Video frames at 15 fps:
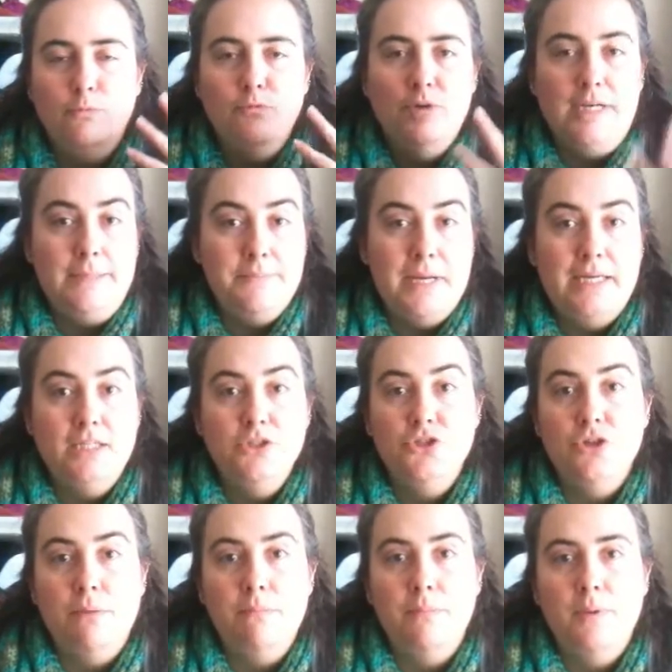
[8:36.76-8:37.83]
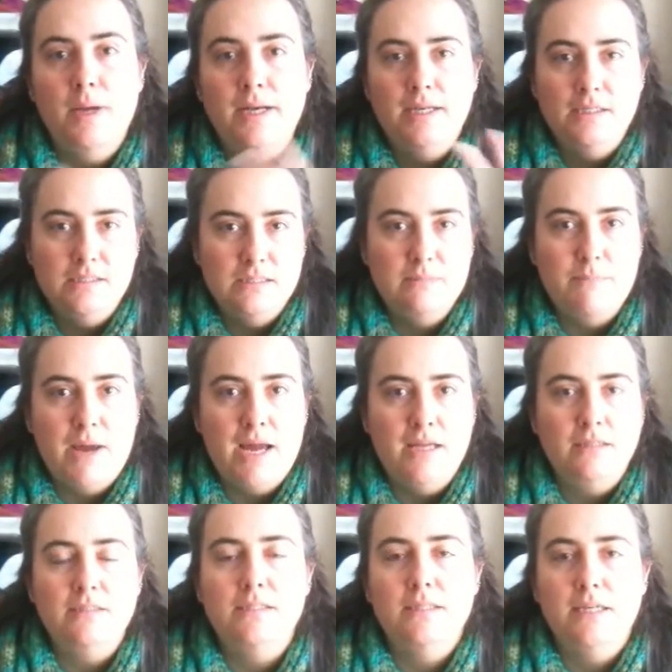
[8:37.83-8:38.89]
really make a jump and
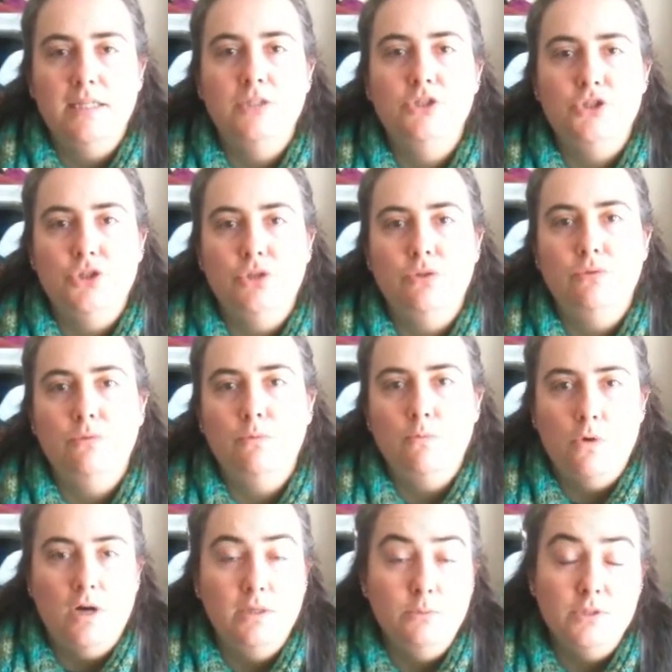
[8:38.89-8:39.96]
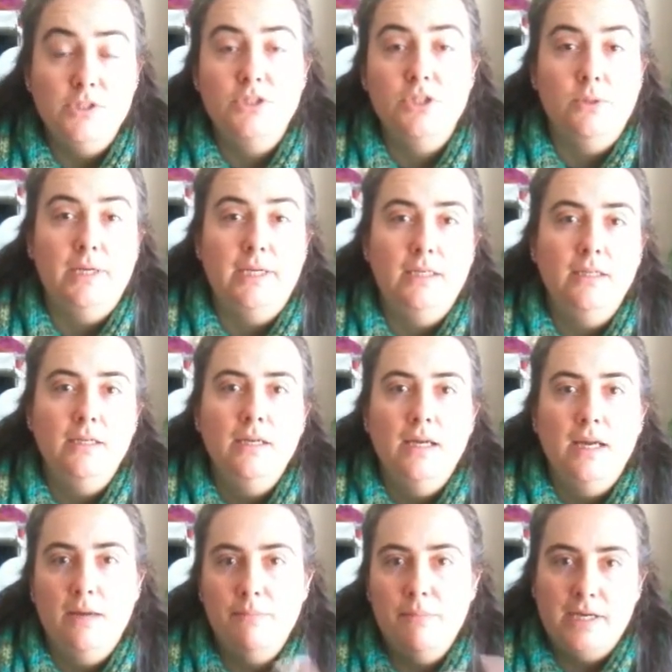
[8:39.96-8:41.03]
expand into what I was doing
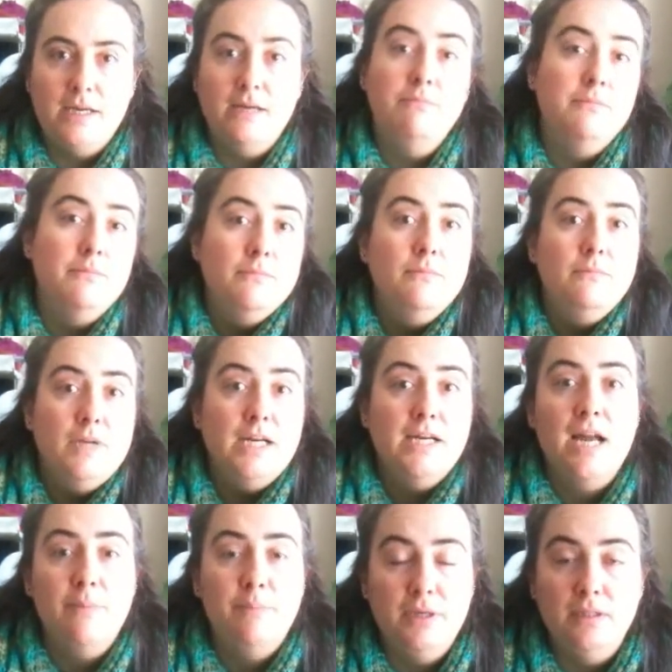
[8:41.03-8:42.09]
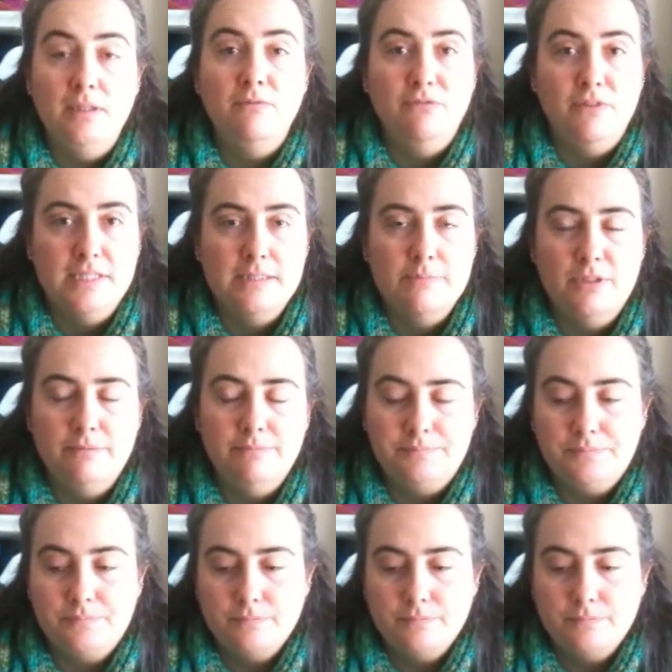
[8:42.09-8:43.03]
and make a capital investment.